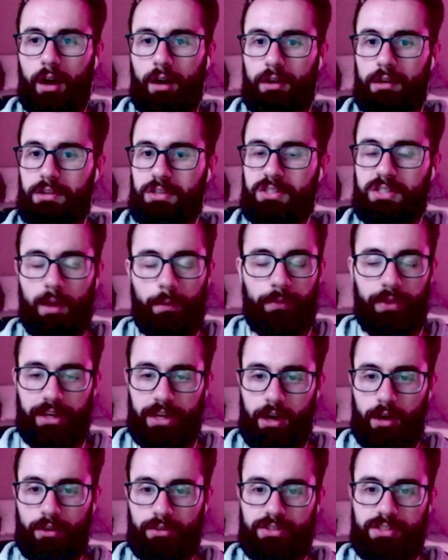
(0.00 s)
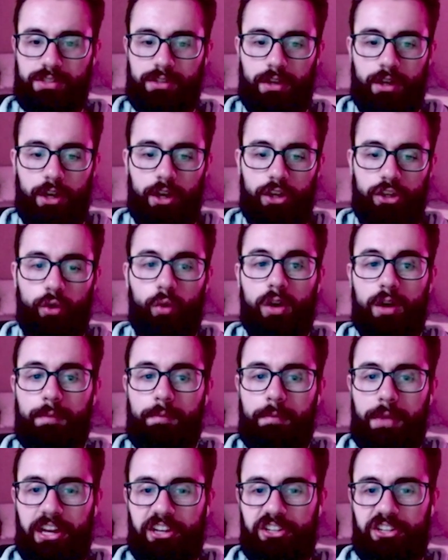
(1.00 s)
something else. You want to
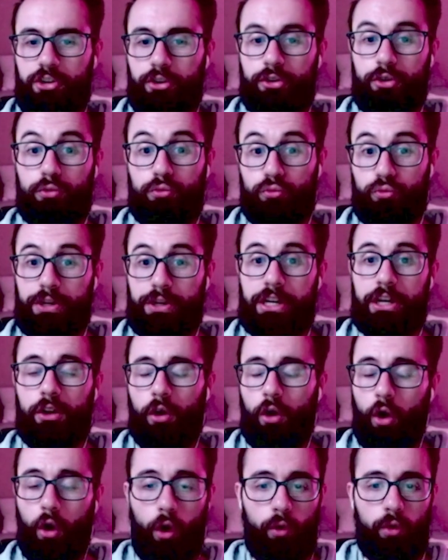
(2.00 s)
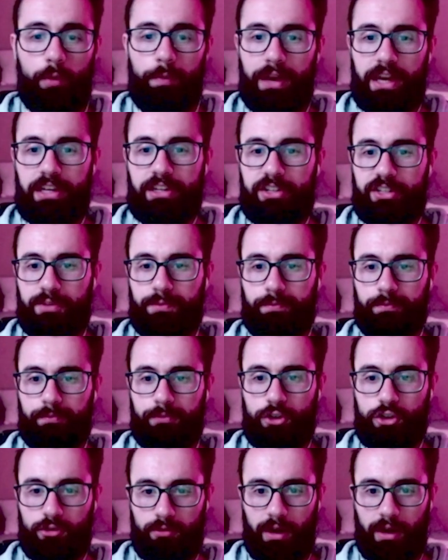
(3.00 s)
make sure you read all the pages
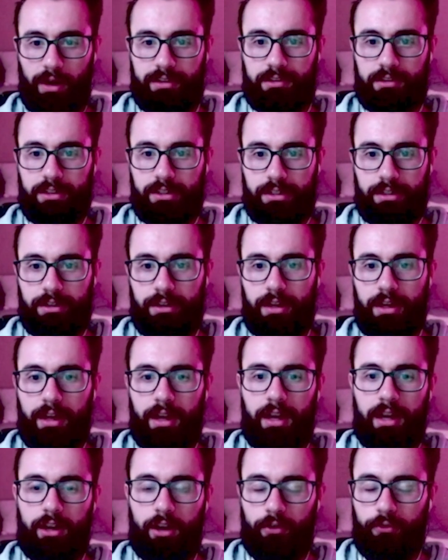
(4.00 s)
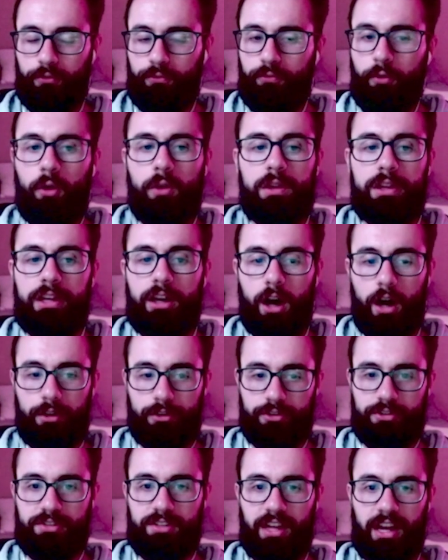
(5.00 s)
correctly and fully
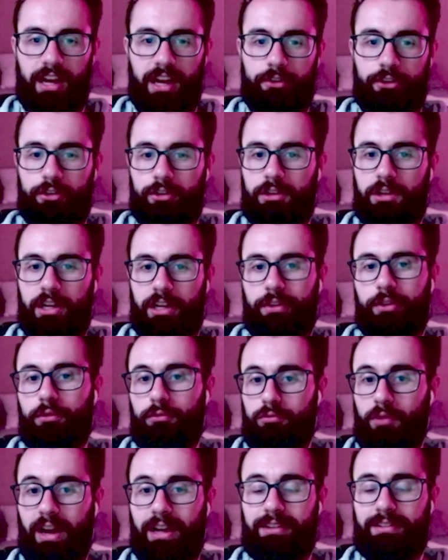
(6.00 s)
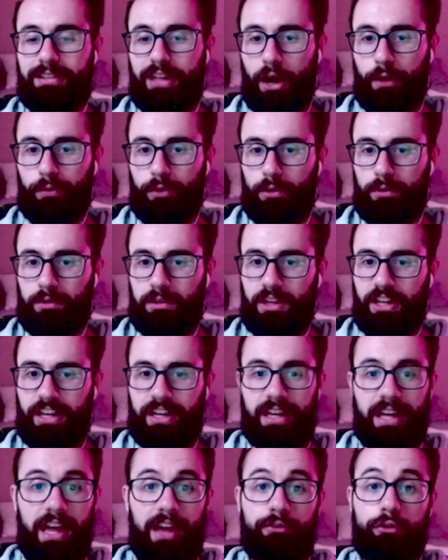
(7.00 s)
understand that you're clicking the right download link.
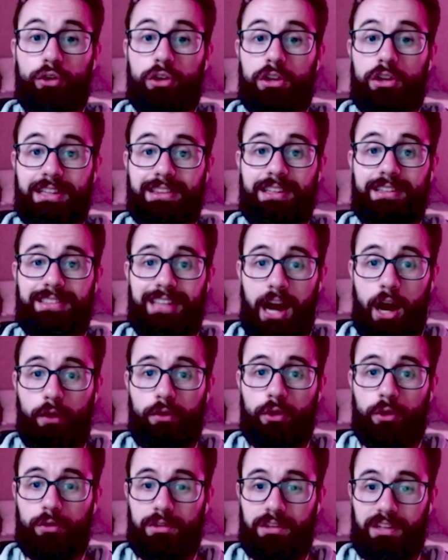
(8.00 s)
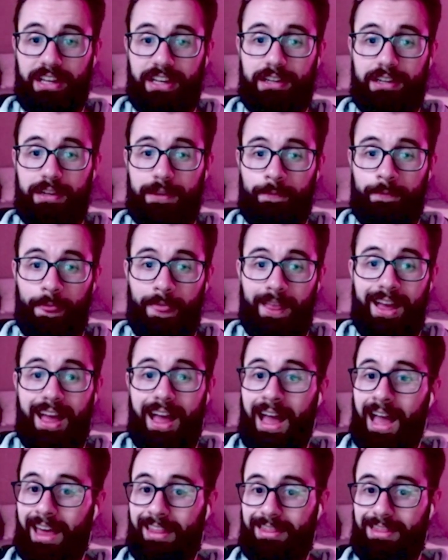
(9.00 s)
If you click the download link
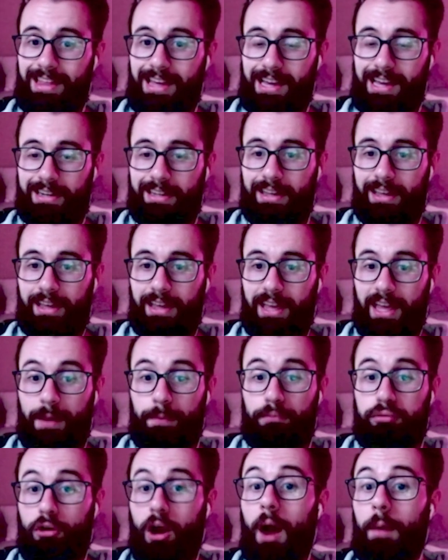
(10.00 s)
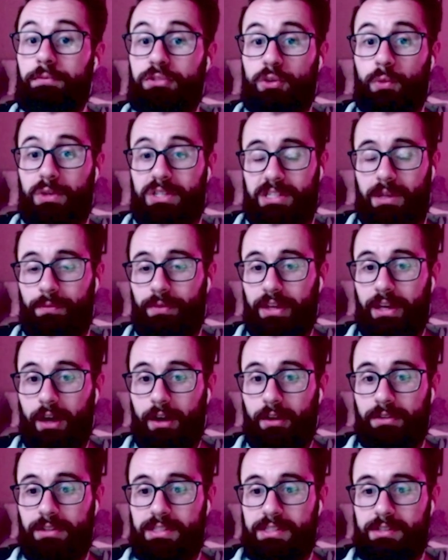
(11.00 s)
and then it prompts you with something
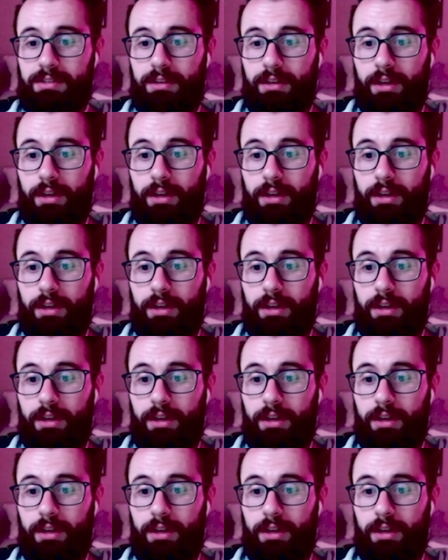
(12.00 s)
else,